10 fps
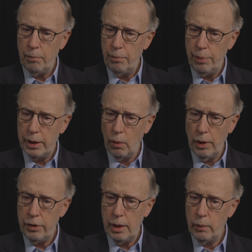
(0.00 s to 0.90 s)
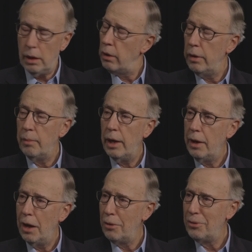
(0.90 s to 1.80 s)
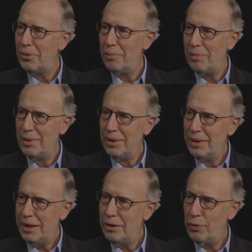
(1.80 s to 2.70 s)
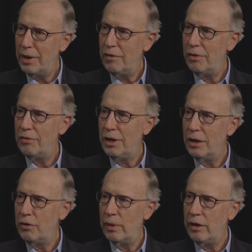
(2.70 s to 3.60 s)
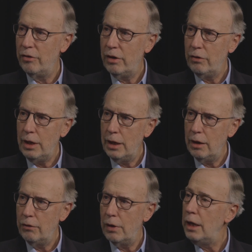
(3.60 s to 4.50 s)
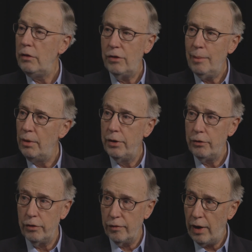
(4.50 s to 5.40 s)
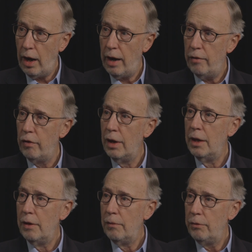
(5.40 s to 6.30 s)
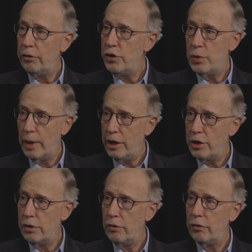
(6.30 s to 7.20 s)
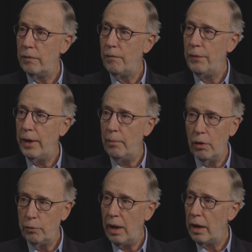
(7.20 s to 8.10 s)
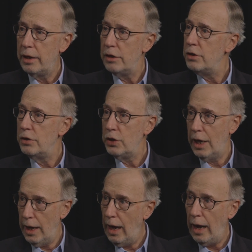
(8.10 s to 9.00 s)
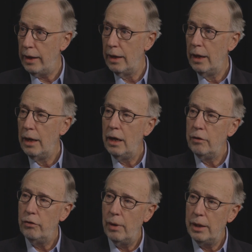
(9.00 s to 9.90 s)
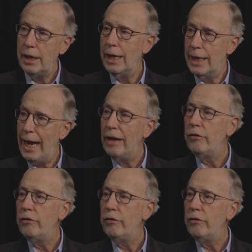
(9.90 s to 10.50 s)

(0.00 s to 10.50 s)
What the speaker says: But the one thing we learned about Donald Trump in 2015 and 2016 is that he's able to survive situations that most politicians cannot. And so I think in that